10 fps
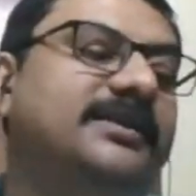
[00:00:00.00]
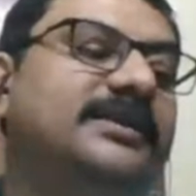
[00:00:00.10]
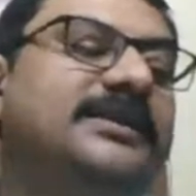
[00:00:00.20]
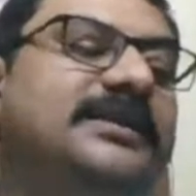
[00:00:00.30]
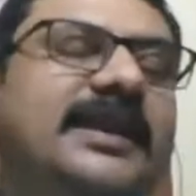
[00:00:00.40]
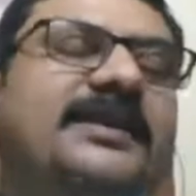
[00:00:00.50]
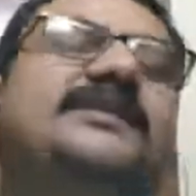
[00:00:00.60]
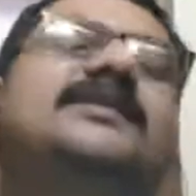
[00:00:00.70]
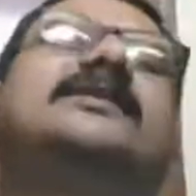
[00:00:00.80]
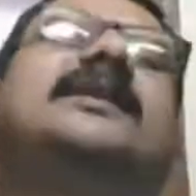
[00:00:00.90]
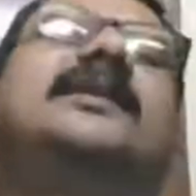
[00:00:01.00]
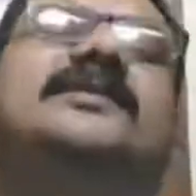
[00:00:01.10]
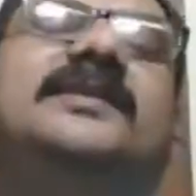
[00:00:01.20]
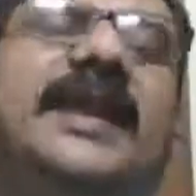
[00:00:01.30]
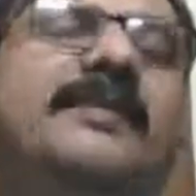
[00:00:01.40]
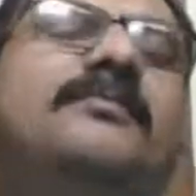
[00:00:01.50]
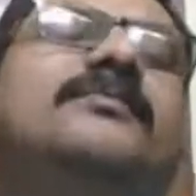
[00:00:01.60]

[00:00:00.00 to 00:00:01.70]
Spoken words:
takes its name.